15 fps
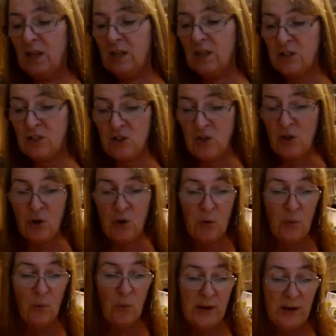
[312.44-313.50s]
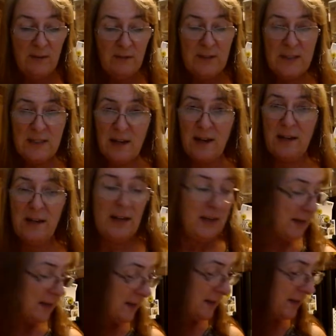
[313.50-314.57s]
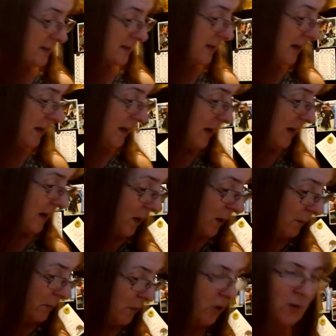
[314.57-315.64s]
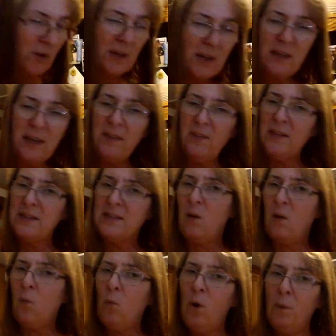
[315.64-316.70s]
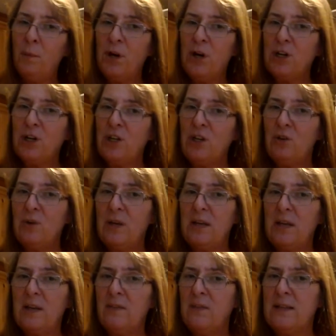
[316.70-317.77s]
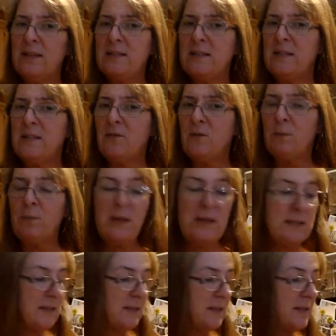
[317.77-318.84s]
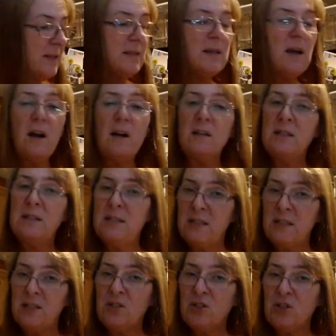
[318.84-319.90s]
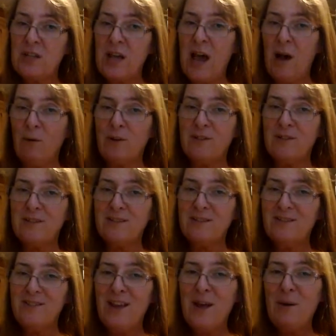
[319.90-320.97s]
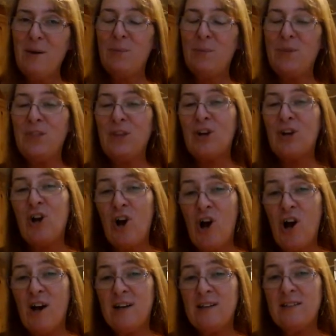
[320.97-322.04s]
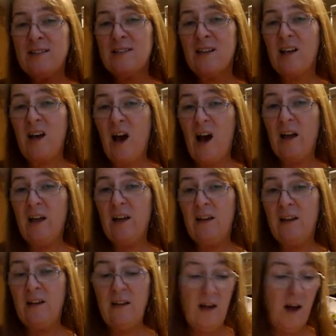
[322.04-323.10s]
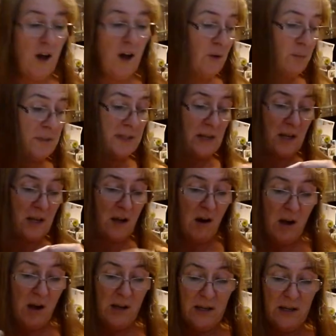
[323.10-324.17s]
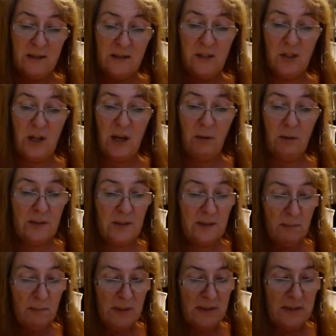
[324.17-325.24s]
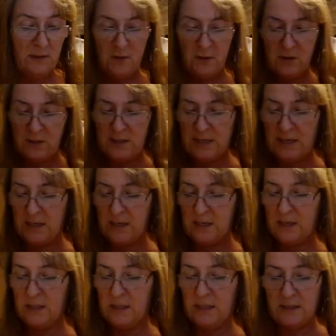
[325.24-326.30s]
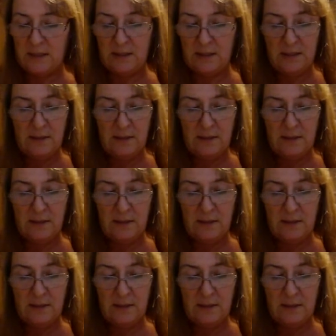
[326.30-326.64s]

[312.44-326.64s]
So what I've done is um, you can get these at Walmart, you can get these in different places. These are dish towels but they're gauze cotton, 100% cotton dish towels. Let me see if there's a tag on this.